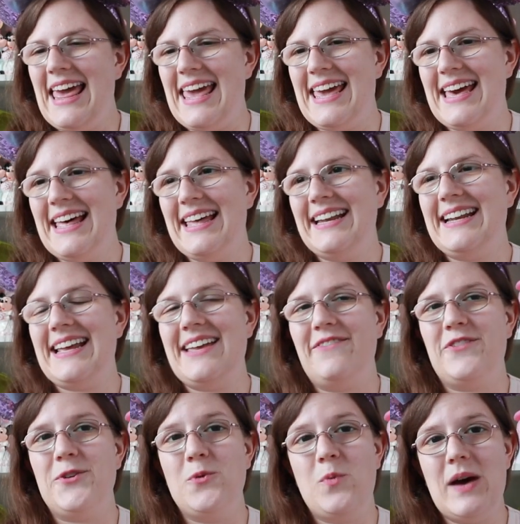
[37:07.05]
And
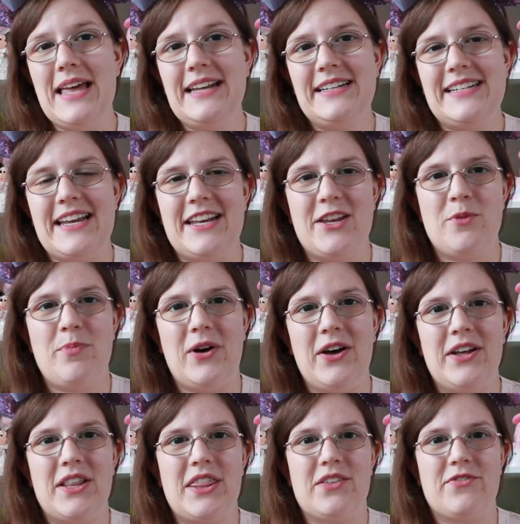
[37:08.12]
if you went and you
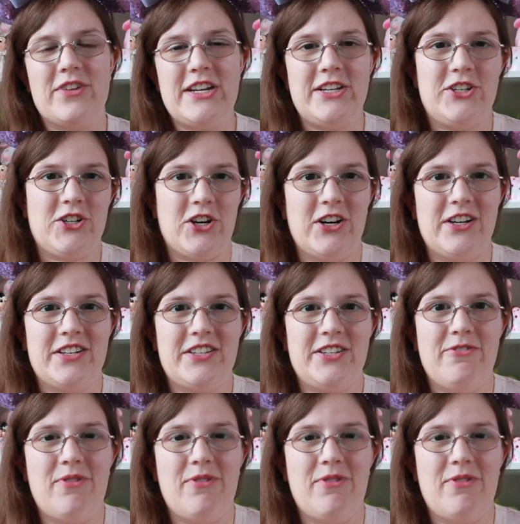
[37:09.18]
bought three shirts,